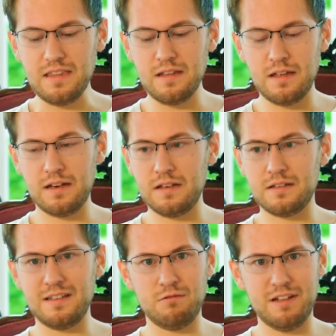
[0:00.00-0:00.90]
and it
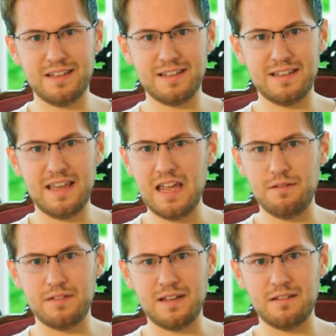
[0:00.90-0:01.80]
really
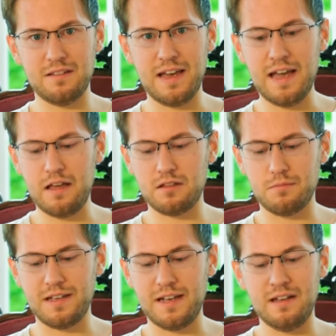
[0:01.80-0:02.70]
gave the
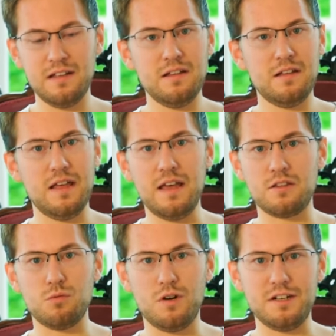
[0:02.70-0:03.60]
Hasselblad
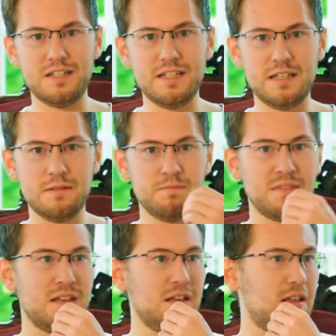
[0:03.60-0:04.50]
X1D
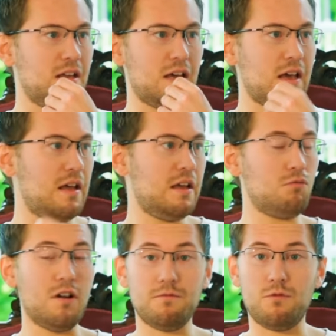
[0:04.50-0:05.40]
uh, a
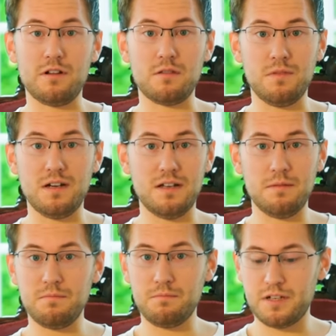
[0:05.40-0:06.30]
run for its money
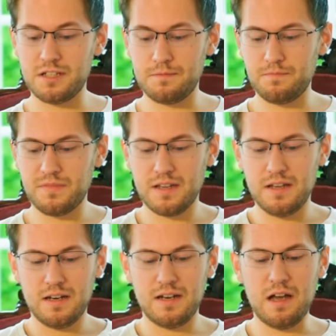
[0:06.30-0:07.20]
but um,
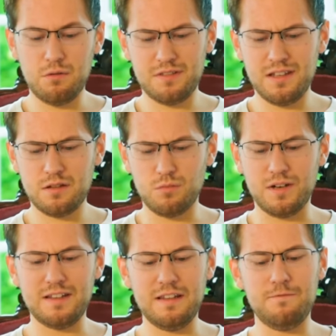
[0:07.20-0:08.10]
now this
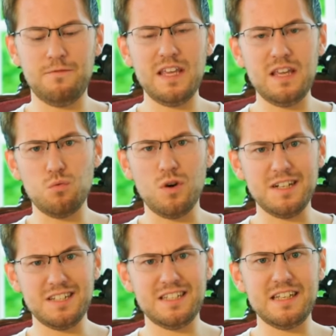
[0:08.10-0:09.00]
one the
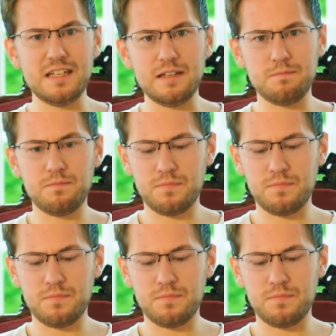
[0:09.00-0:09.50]
V1D